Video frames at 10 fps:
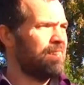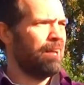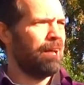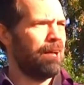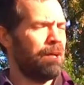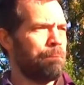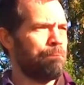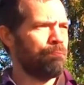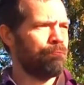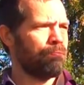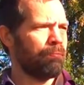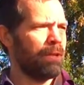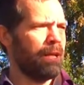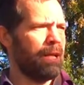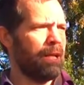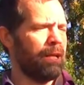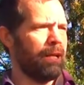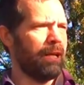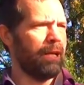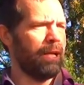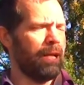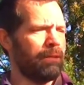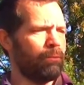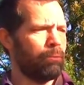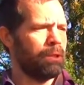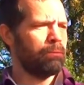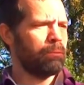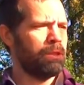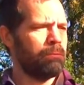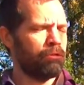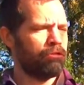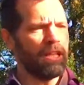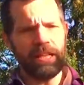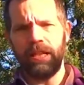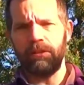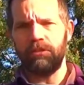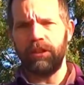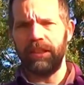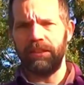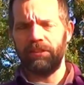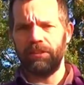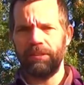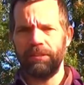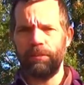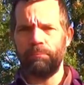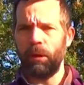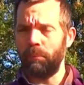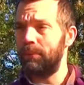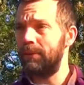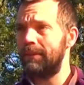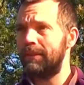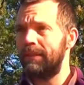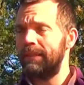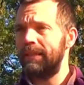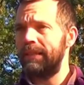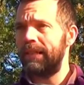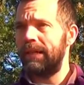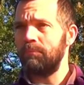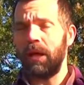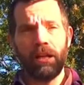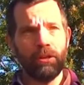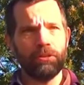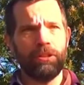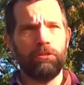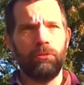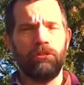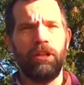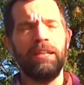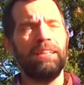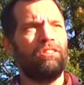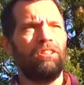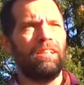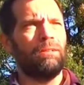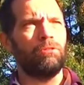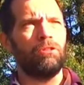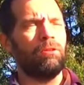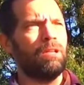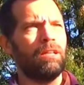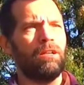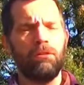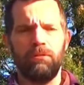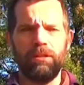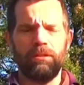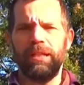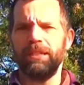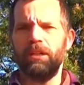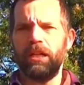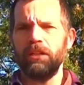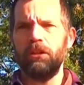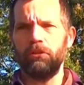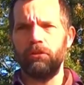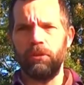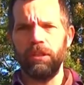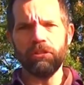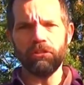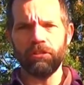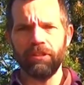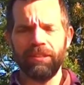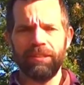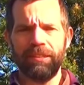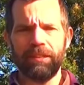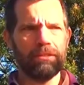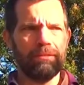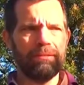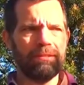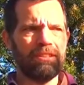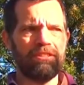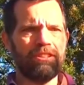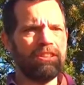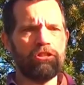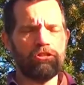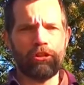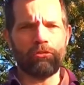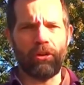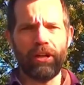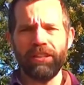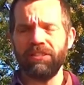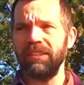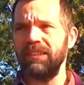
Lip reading: And when we were standing outside the pub, I looked into his eyes and I was going like, oh no, I can't do this. This is not right.